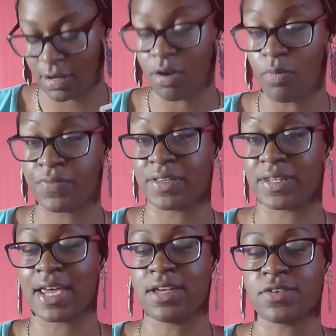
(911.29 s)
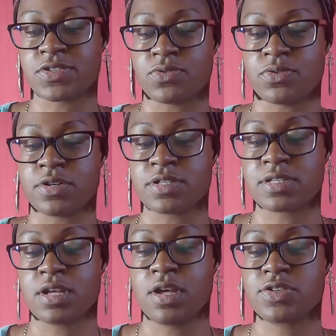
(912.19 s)
with the Knight of
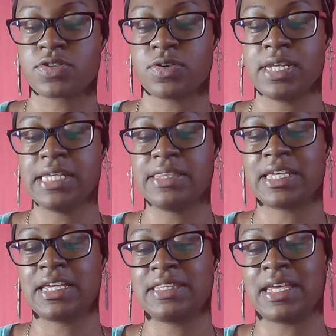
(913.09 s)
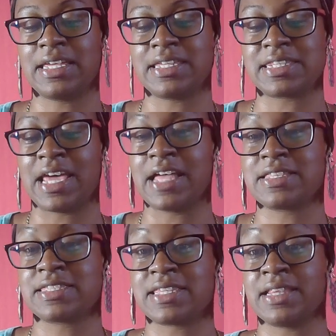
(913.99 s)
Swords. So anything that is
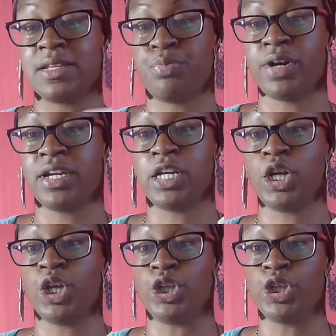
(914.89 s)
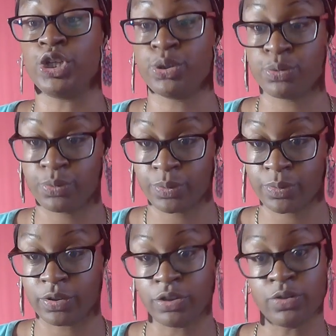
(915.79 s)
not celebrating you,
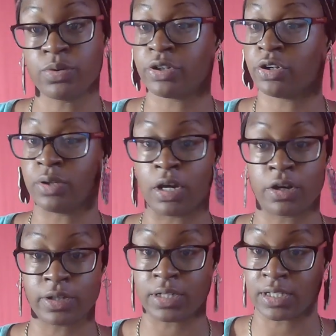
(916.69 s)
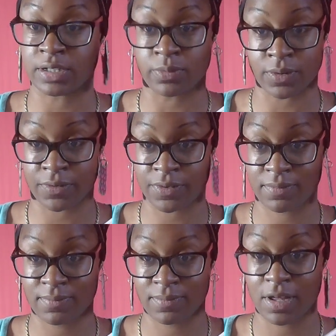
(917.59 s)
you are no longer dealing with.
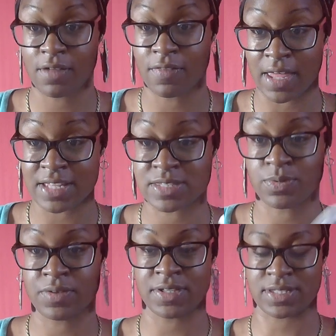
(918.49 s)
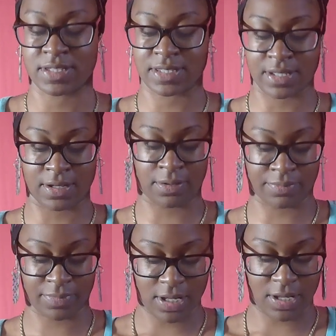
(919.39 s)
That's what this is saying.
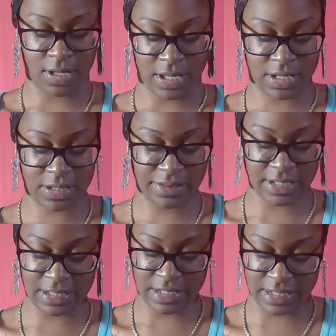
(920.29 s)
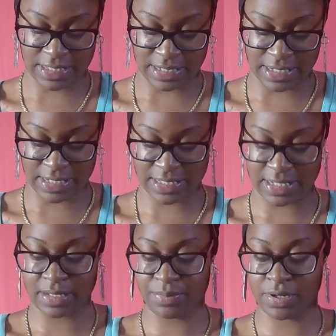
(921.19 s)
Anything that is not
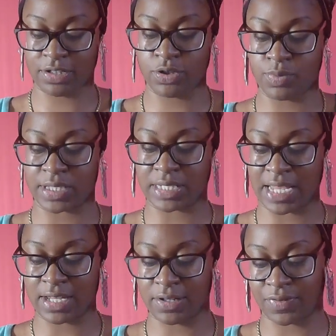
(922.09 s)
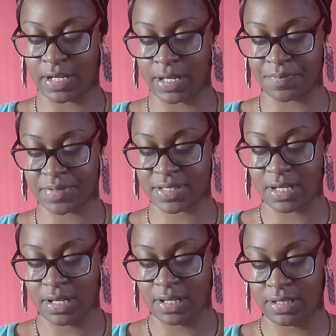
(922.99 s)
celebrating you, with the Knight of Cups.
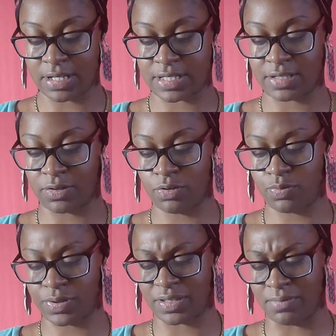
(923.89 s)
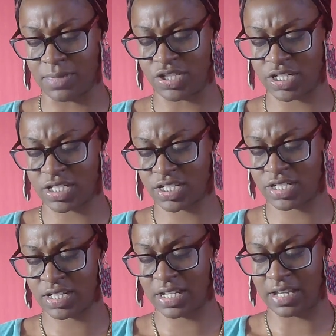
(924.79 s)
Yes, with the
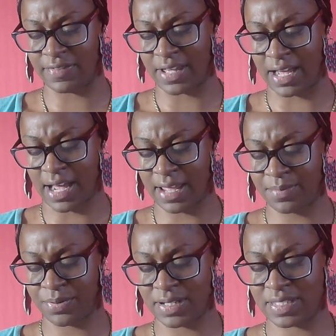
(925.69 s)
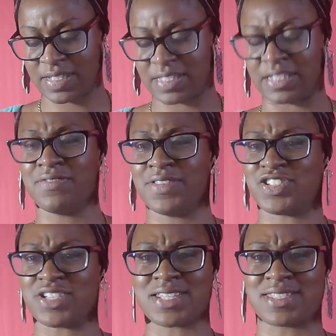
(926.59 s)
Magician and the High Priestess and the
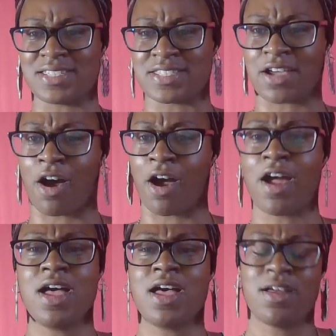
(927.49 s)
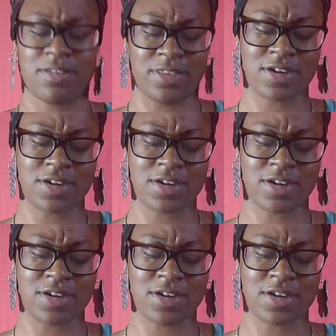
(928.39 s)
Justice card. They're